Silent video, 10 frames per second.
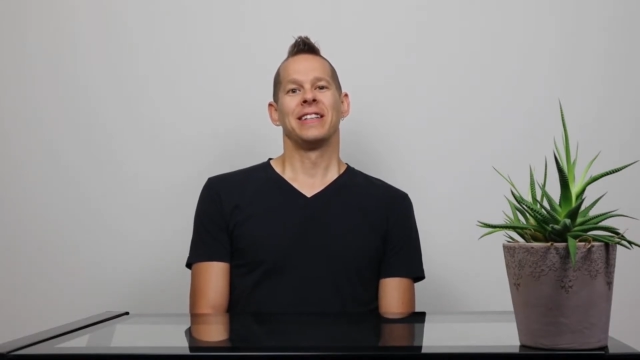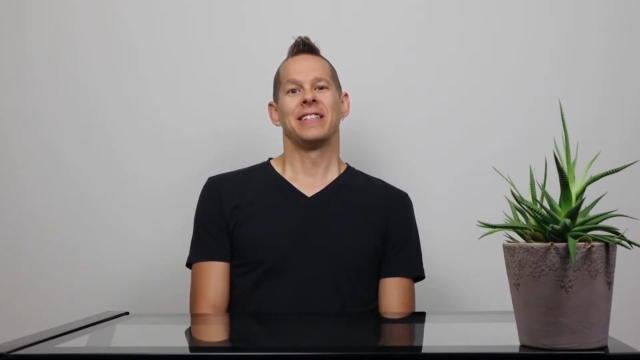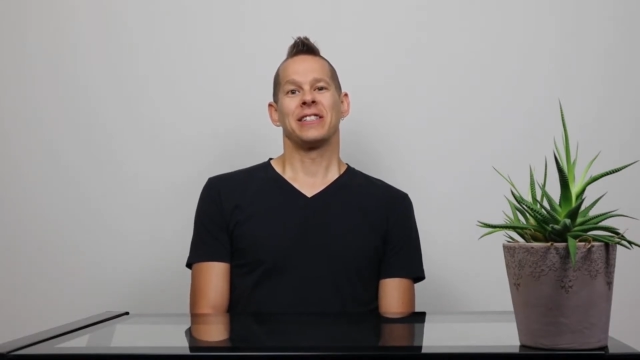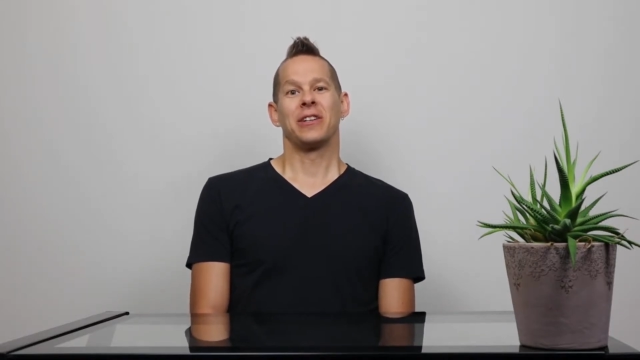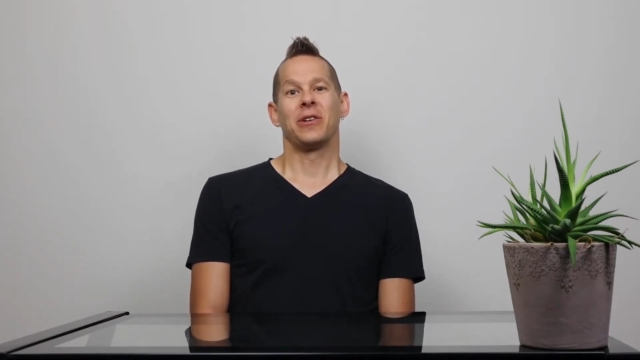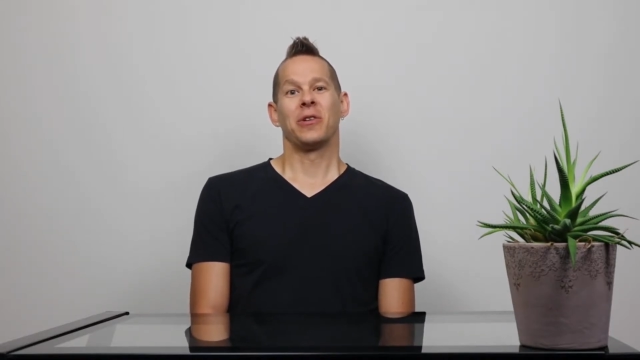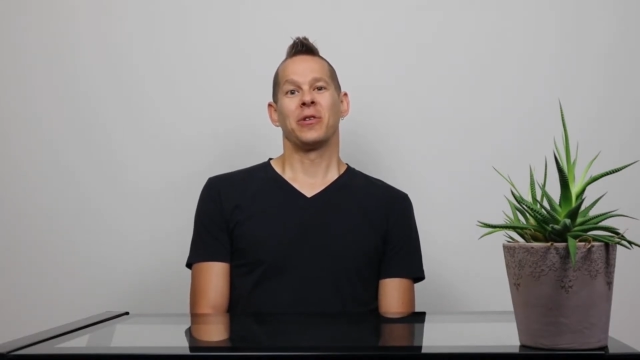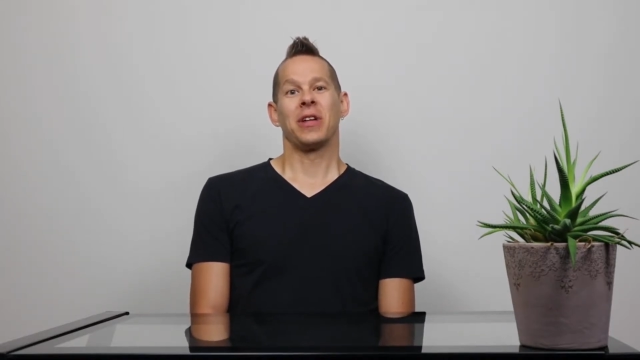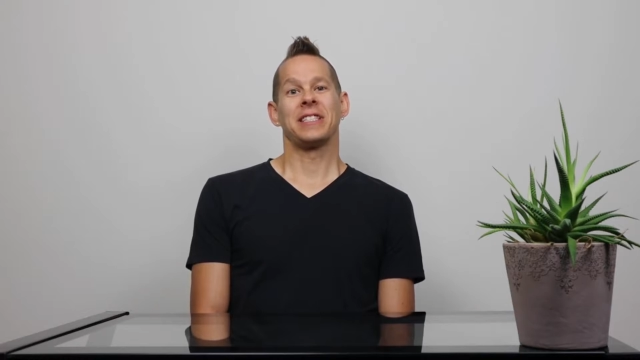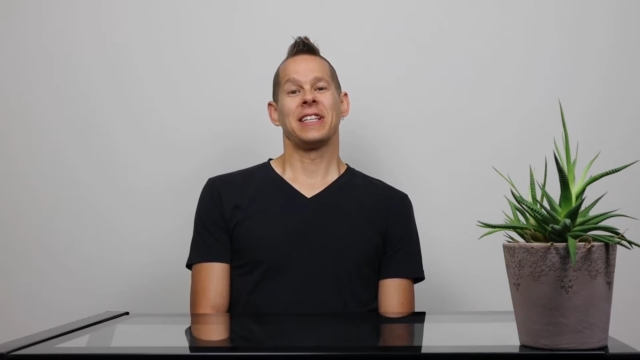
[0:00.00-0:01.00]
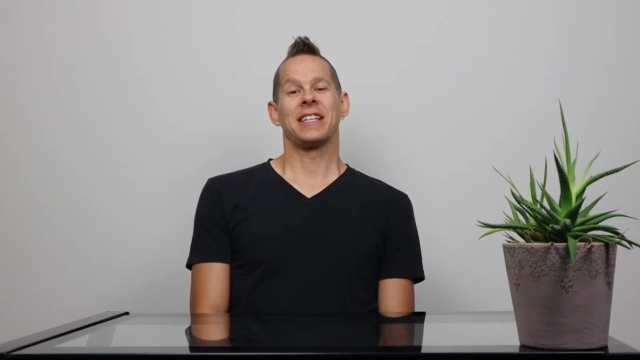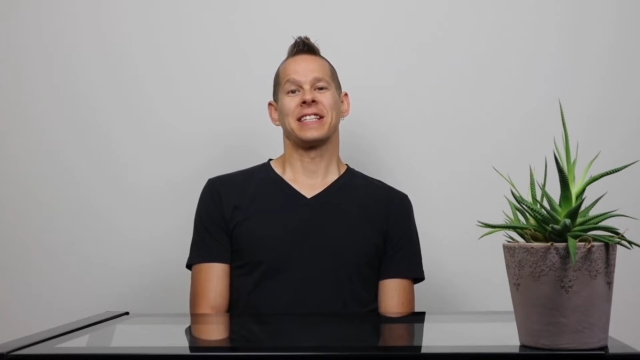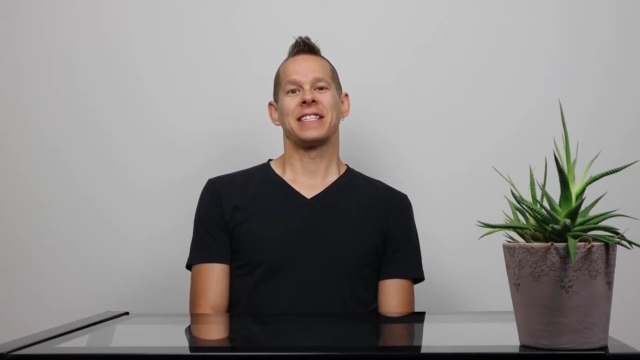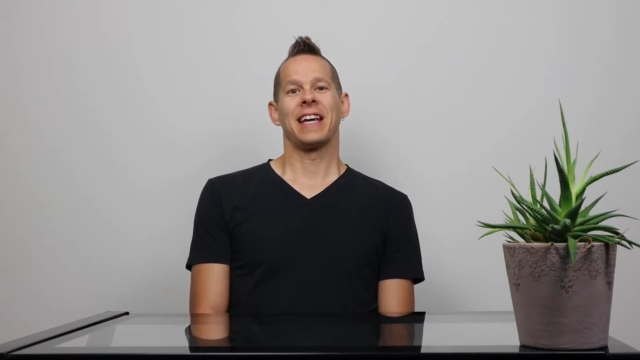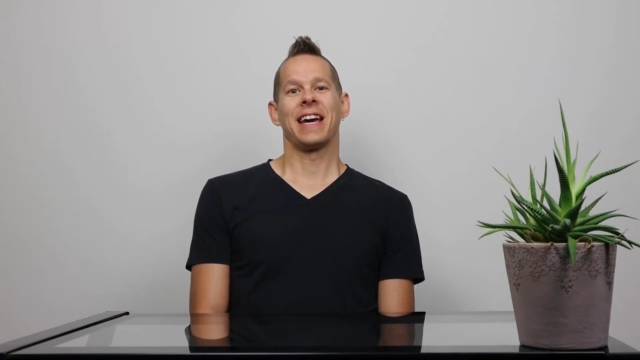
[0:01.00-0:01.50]
So that's not to
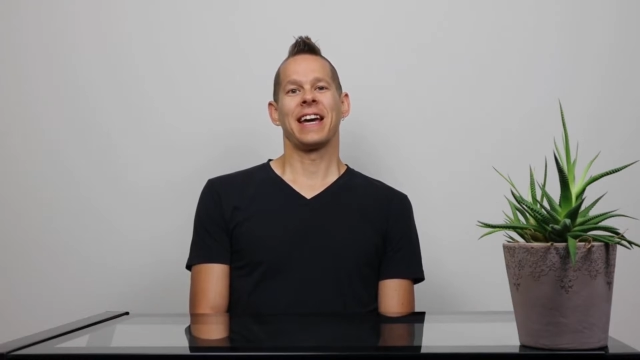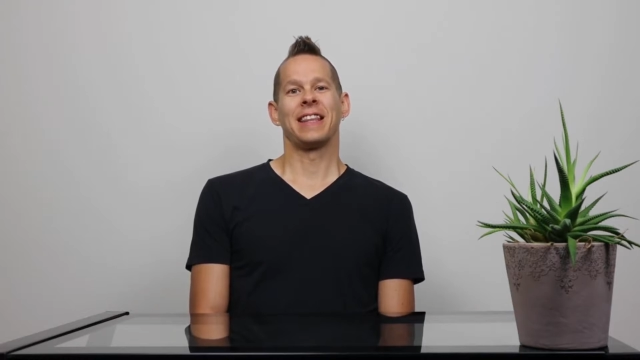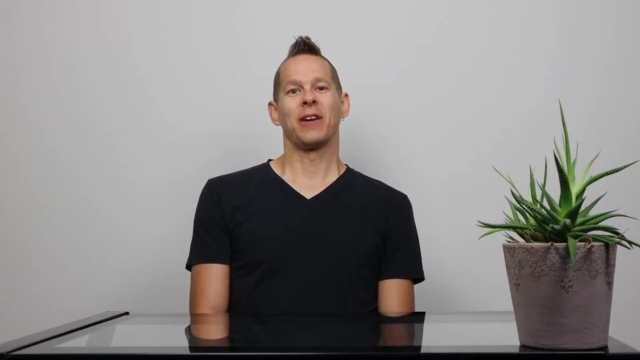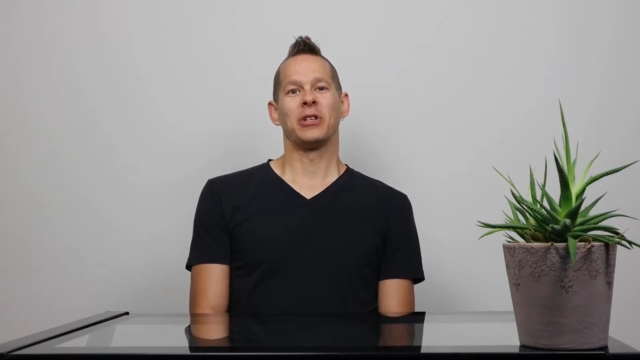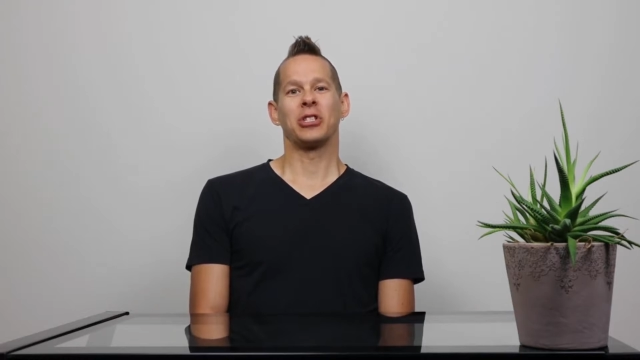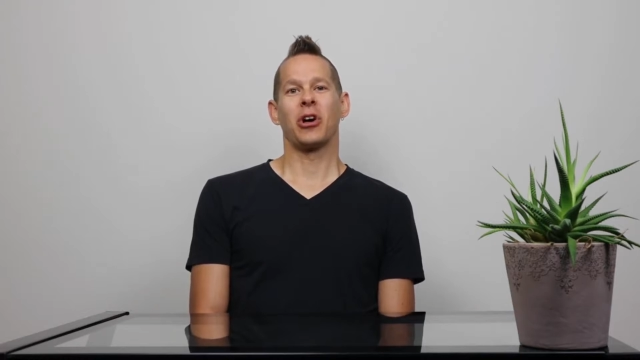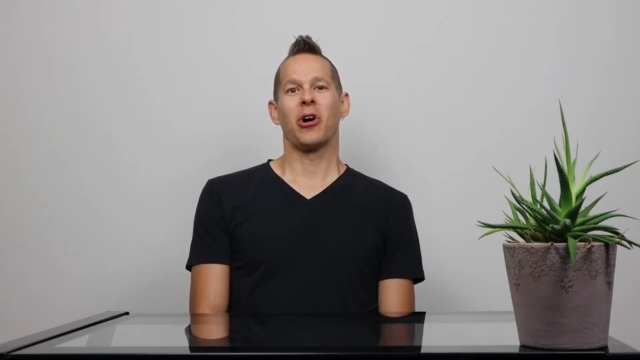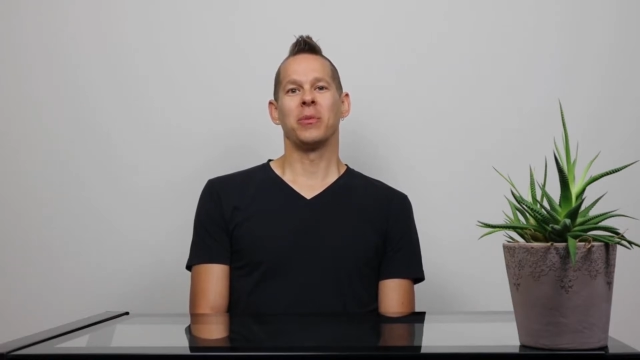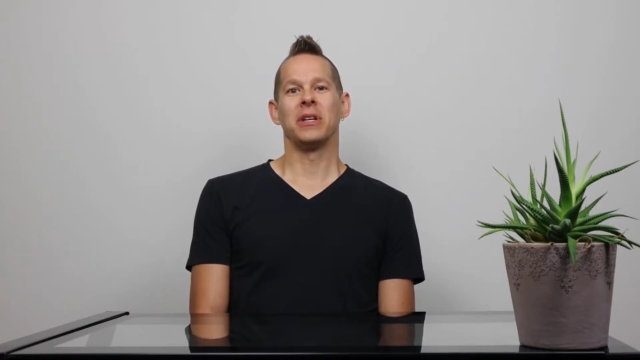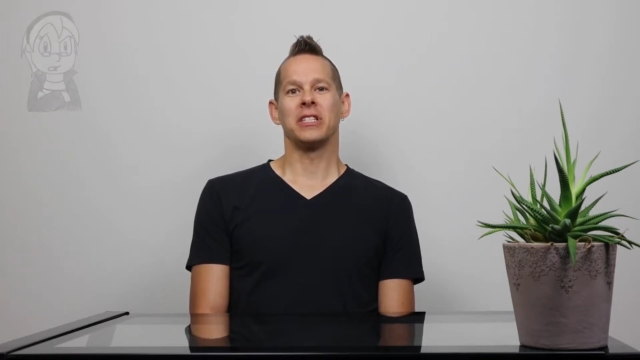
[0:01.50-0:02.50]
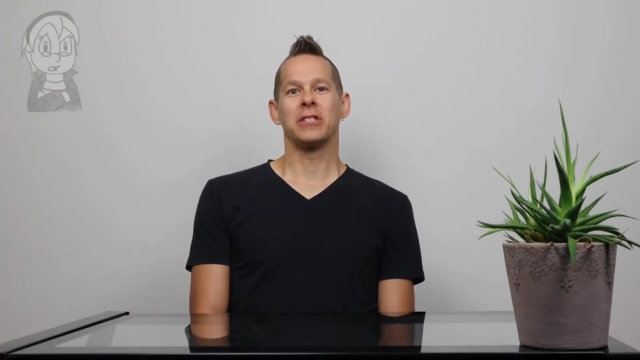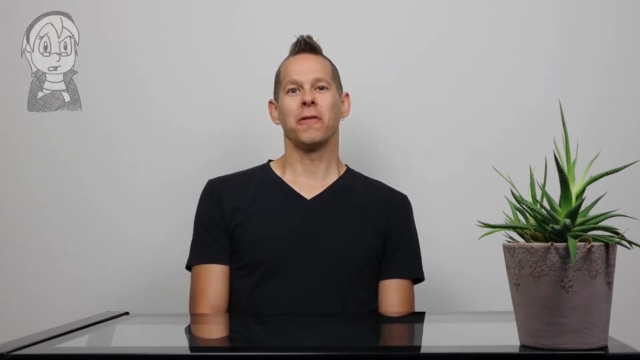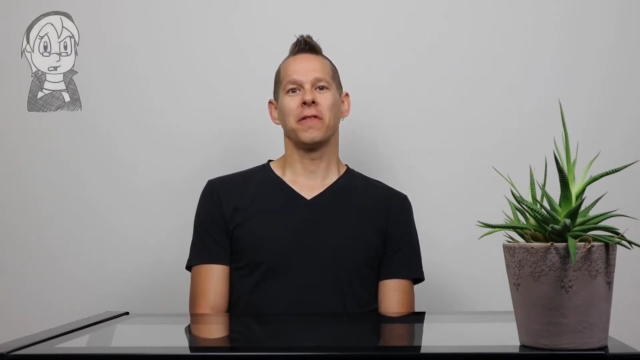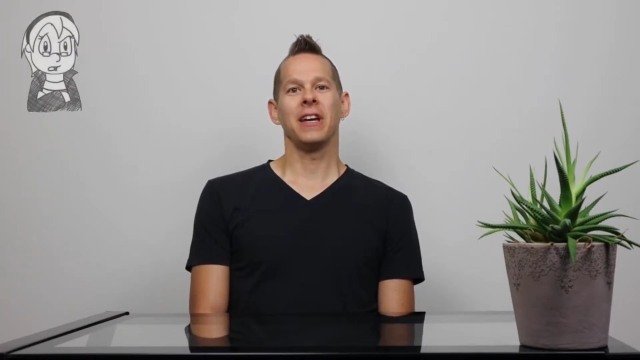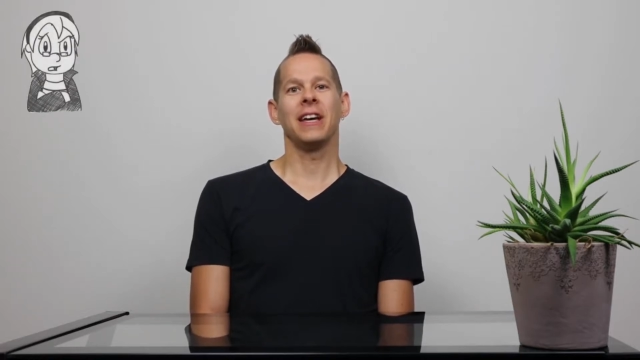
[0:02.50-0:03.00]
say that we should all be
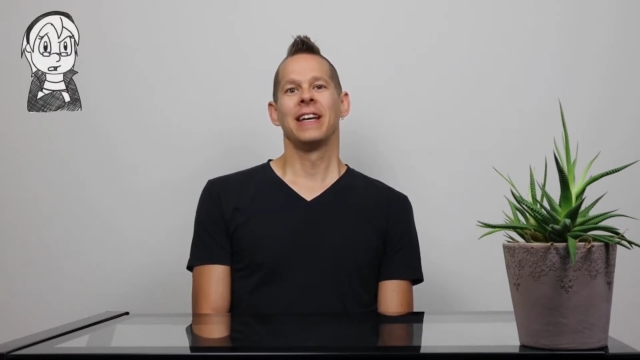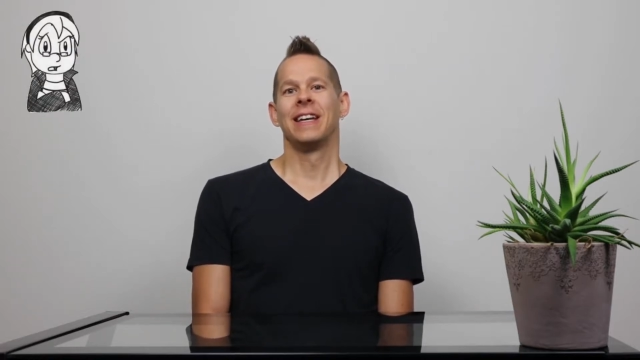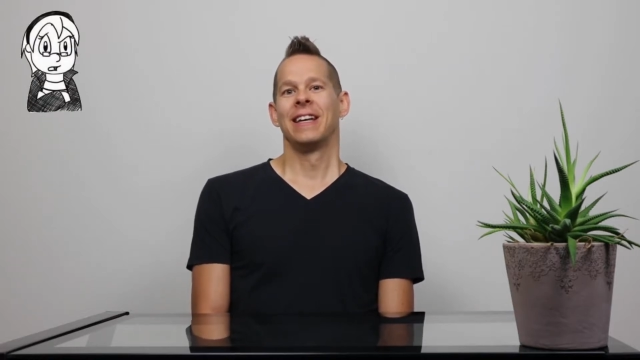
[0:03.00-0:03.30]
Sophie